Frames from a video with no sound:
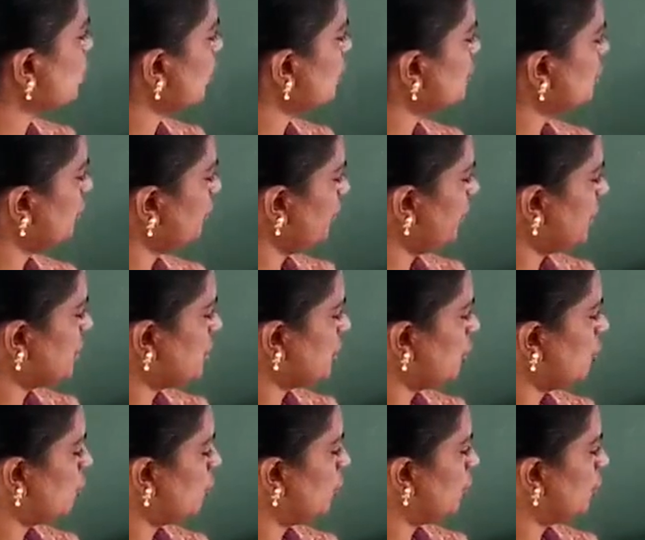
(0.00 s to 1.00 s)
1 cm is
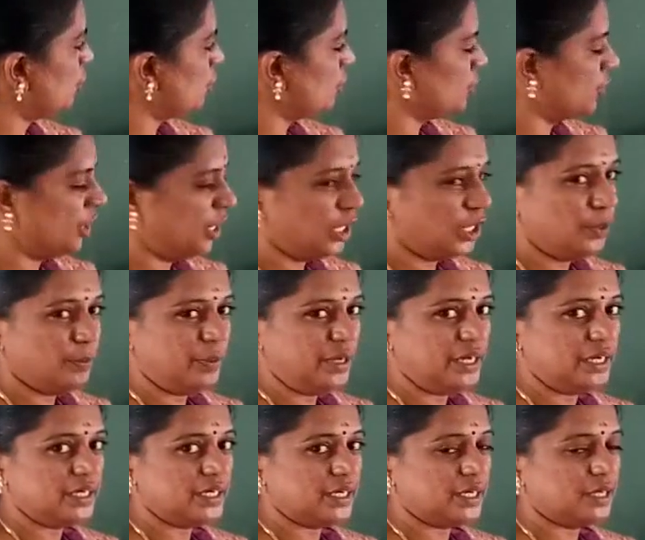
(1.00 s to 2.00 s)
equal to
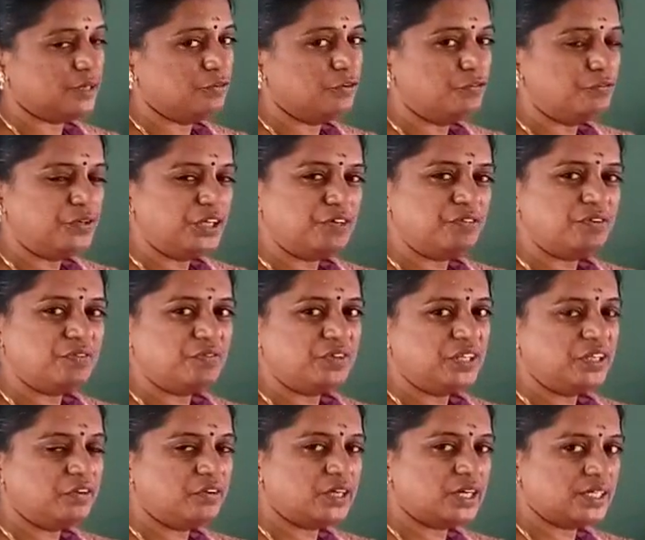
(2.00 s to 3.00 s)
kilometer. 50, 50
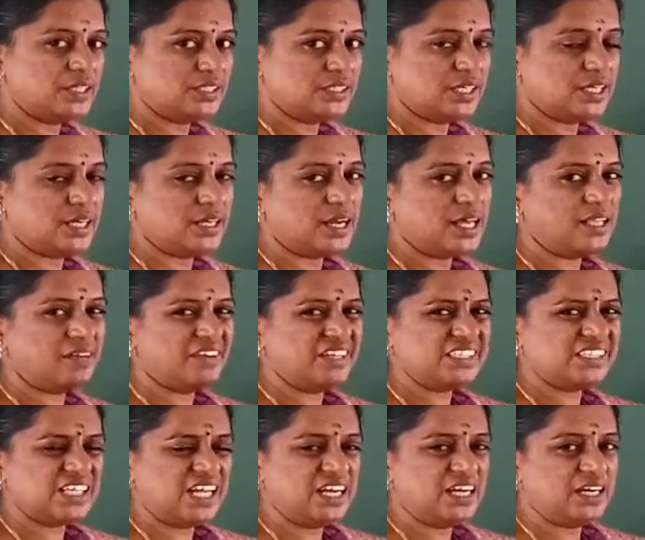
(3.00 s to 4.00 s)
you consider,
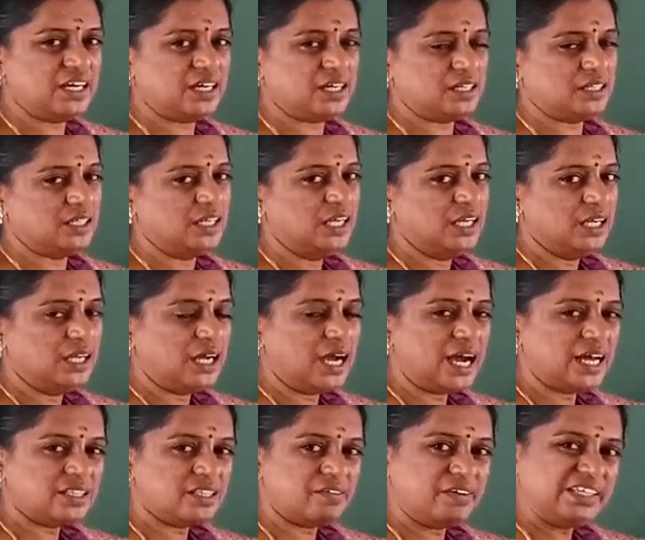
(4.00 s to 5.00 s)
otherwise 100,
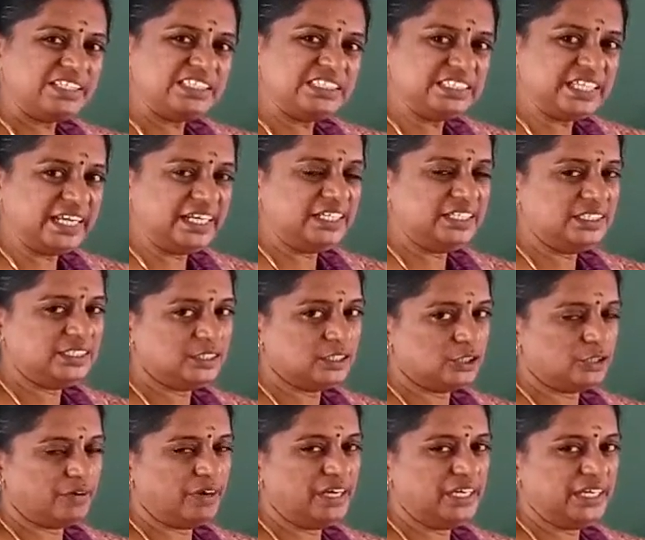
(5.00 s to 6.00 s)
otherwise 10,
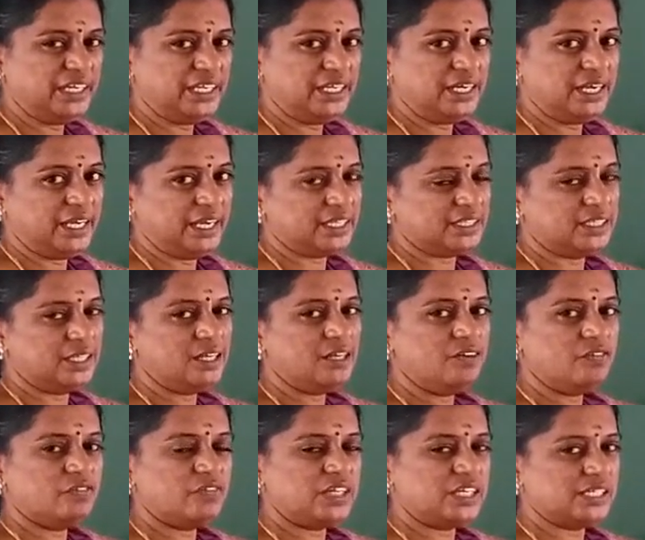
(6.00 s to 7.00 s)
20 like
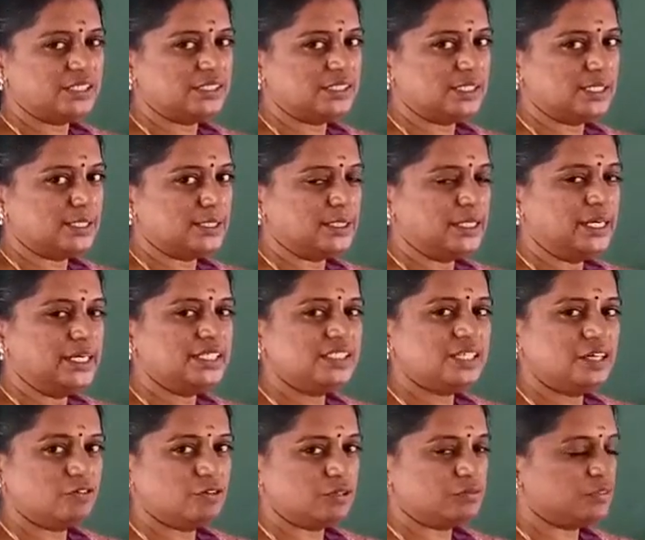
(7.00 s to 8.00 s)
that we consider. That is
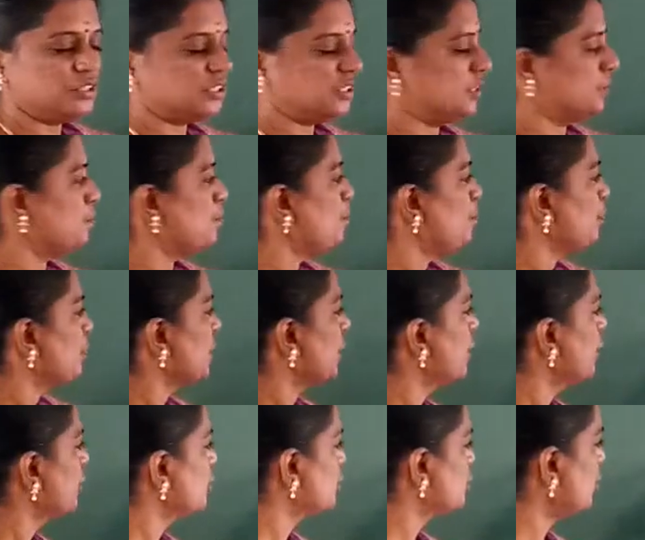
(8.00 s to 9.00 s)
our base.
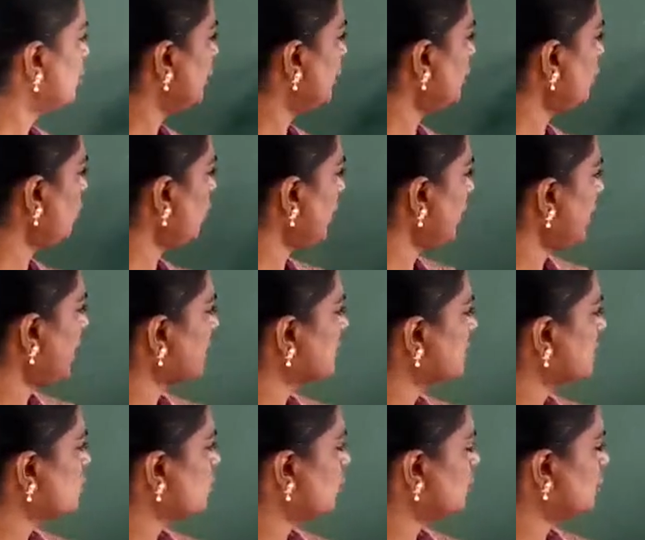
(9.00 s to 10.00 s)
So in y
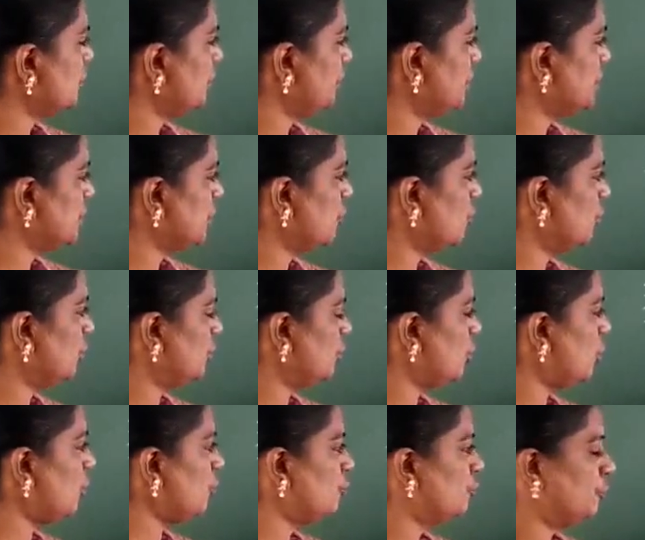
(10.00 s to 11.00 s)
axis 1 cm is equal to
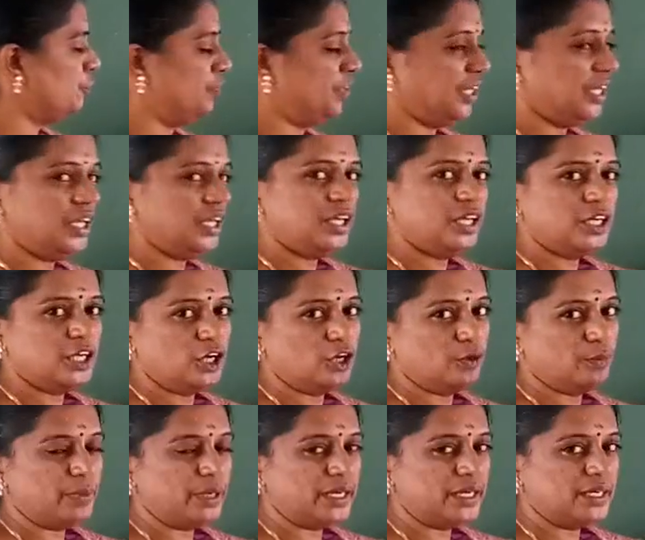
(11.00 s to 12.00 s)
50
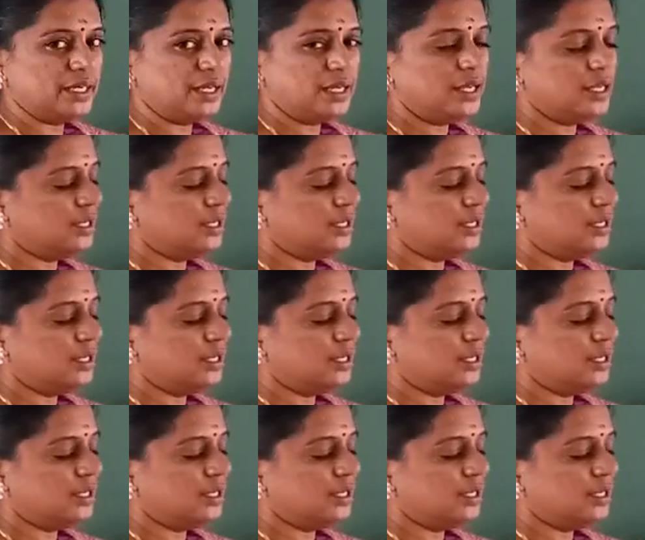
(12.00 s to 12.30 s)
kilometer